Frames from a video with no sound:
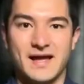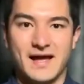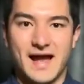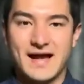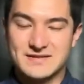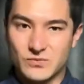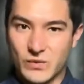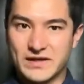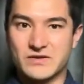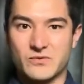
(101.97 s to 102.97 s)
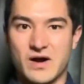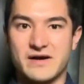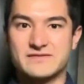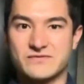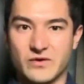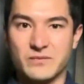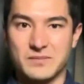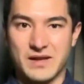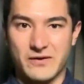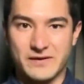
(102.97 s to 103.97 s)
As the wind arrives from the
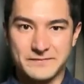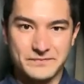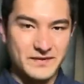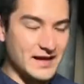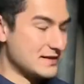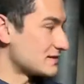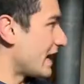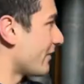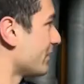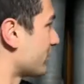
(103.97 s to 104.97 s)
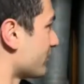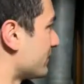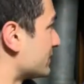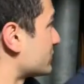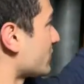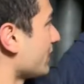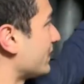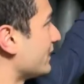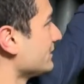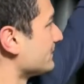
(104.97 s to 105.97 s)
blower, it's carried through this
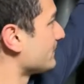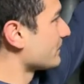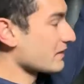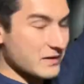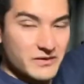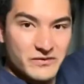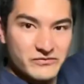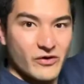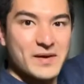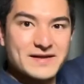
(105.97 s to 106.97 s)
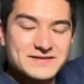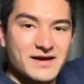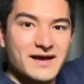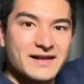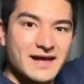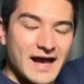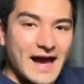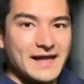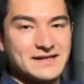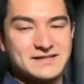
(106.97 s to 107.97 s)
trunking from outside
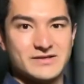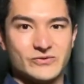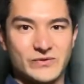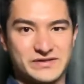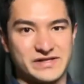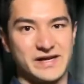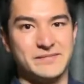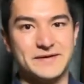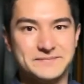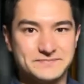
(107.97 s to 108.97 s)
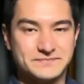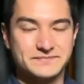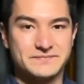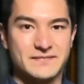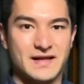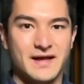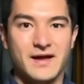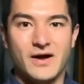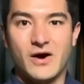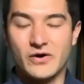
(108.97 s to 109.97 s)
and into the organ chamber.
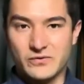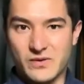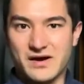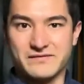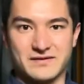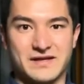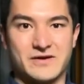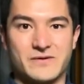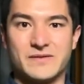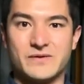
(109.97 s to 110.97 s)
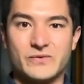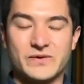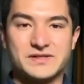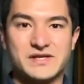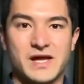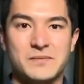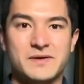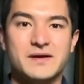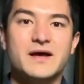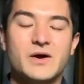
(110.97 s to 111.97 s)
On arrival here in the organ
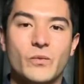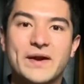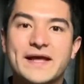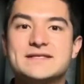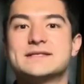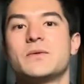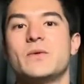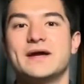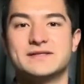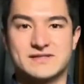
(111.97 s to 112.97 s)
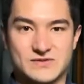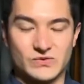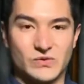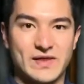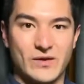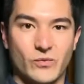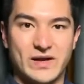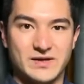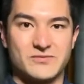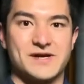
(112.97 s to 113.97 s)
chamber, we need somewhere to store that
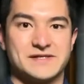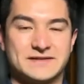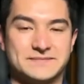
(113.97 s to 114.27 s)
wind pressure.